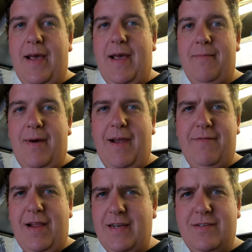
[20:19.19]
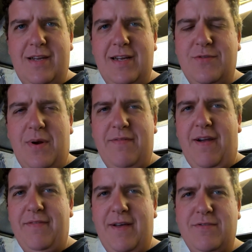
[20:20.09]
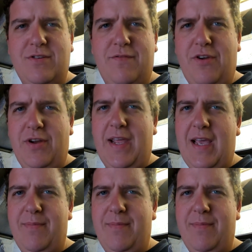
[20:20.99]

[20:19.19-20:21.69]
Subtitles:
I have like nearly 25,000 of you on here,